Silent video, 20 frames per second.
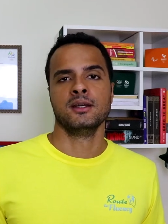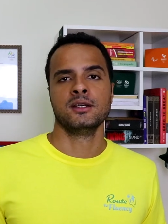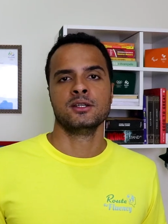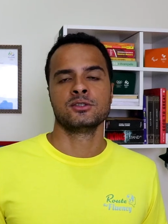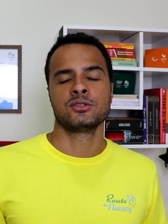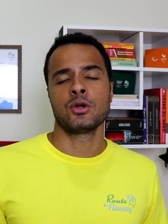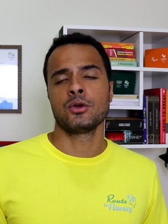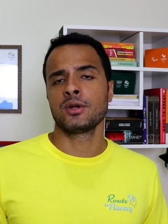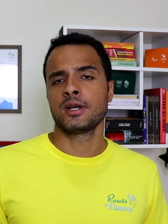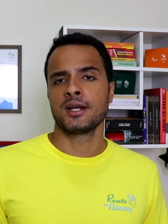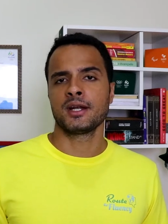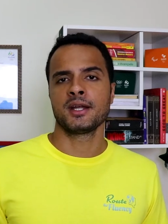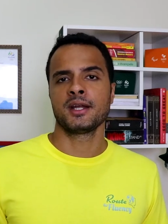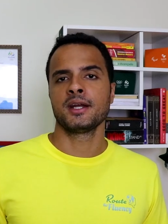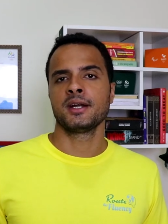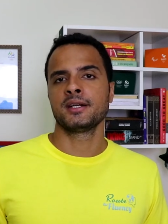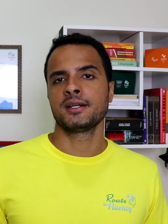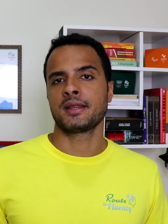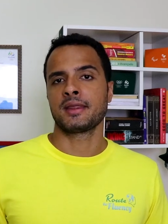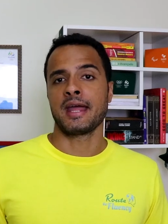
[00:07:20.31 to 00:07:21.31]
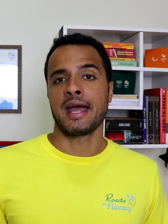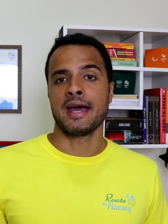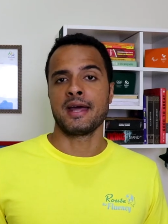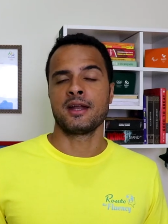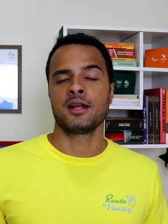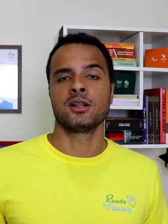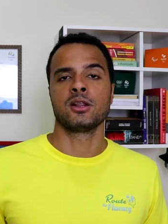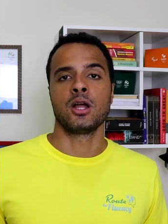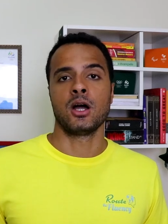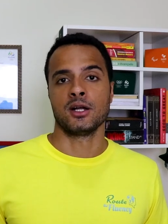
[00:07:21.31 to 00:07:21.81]
So you're gonna hear that
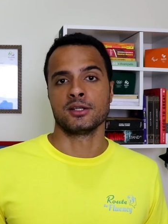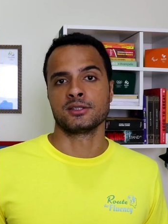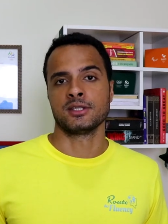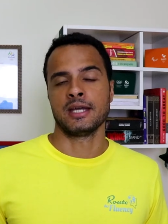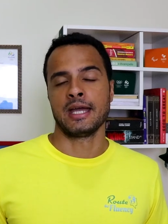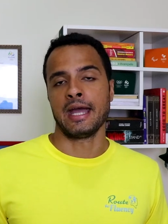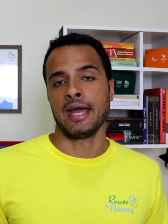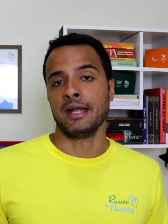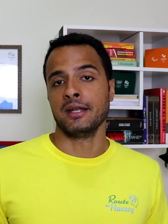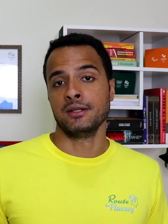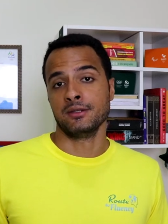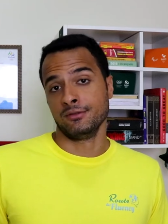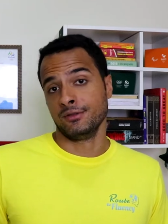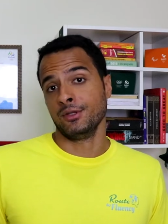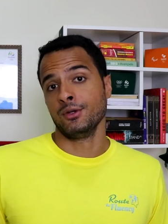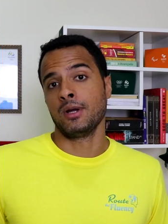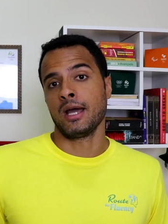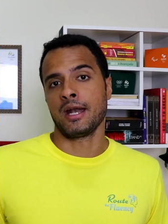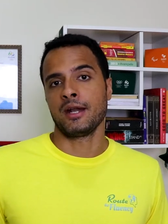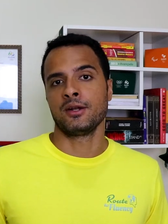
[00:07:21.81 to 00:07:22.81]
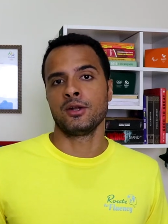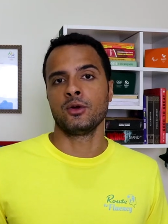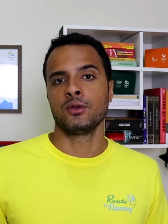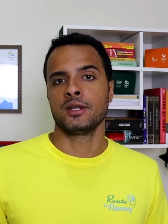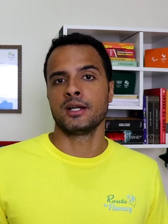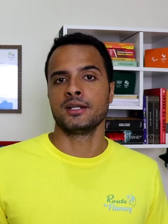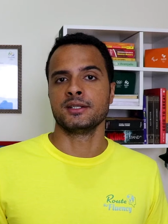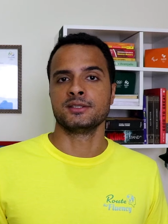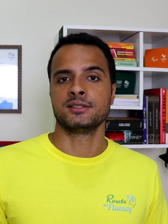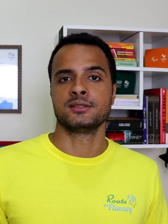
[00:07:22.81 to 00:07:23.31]
a lot and you gotta know
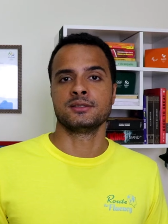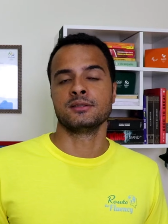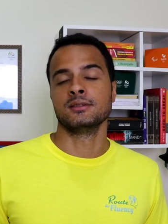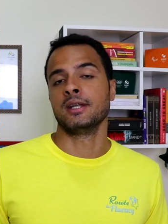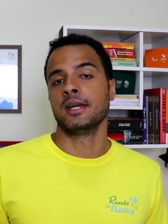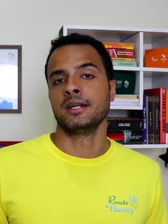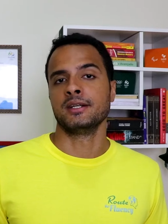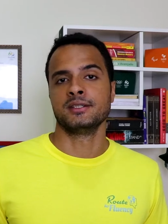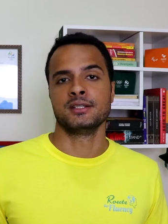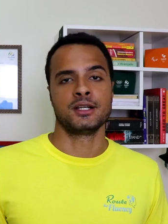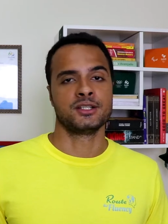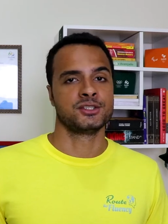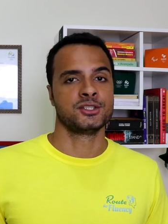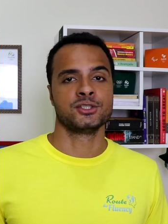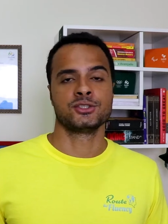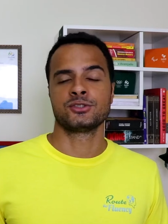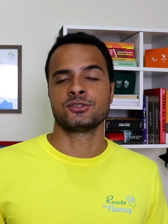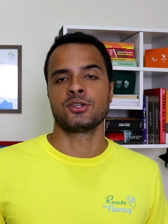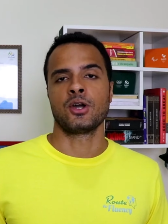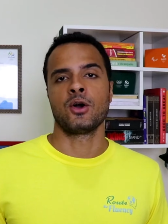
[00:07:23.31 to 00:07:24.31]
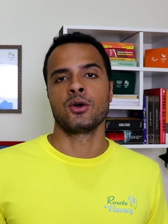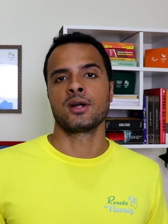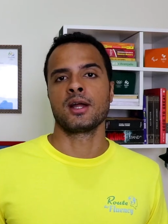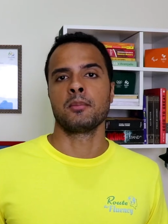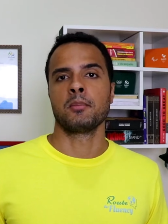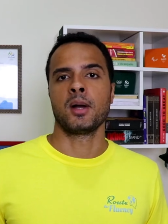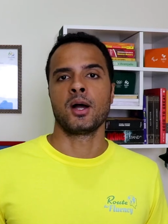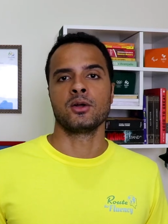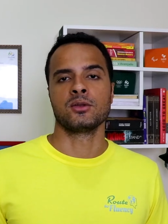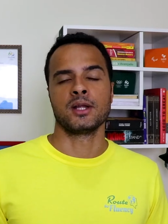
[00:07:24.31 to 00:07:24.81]
that they are just talking
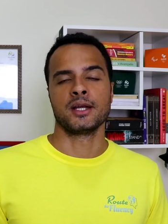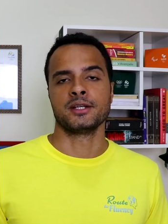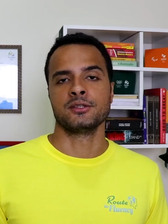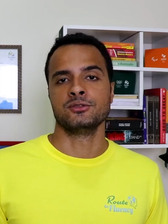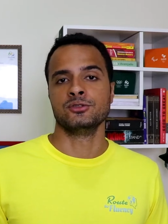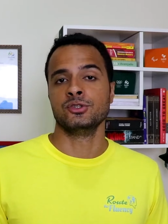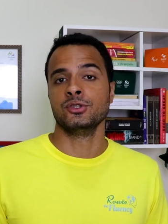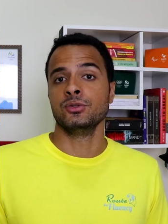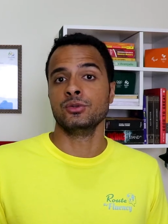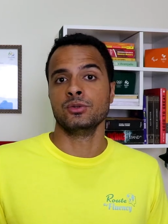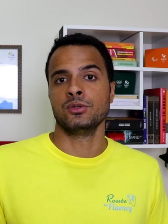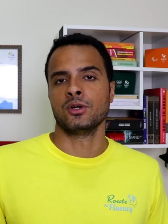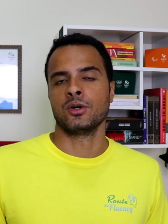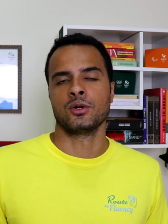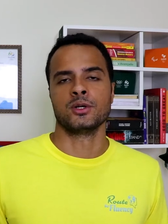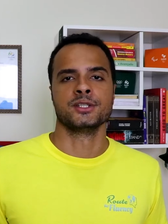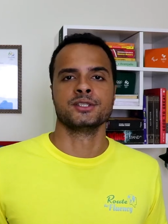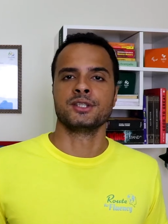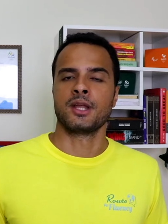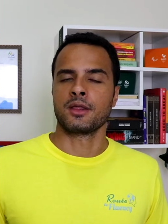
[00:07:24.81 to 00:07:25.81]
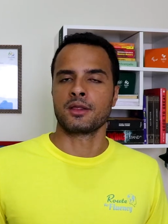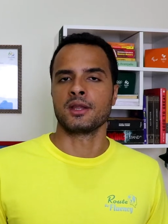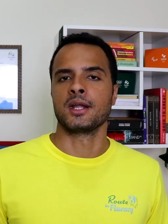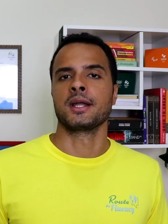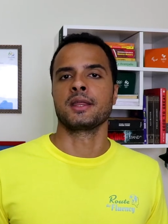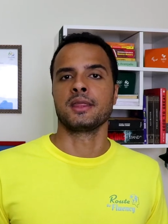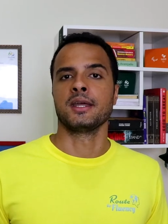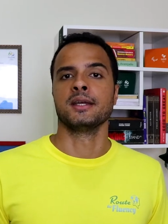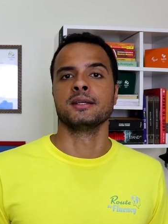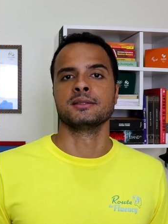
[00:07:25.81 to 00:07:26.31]
about like dude or something
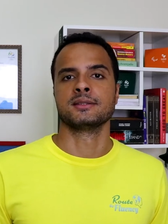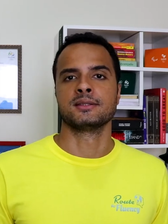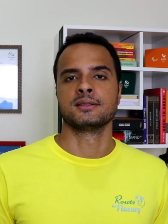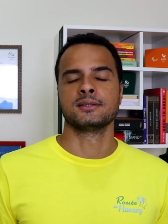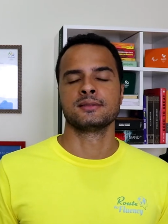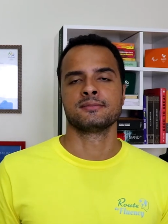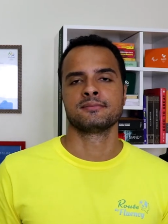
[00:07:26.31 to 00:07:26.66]
like this.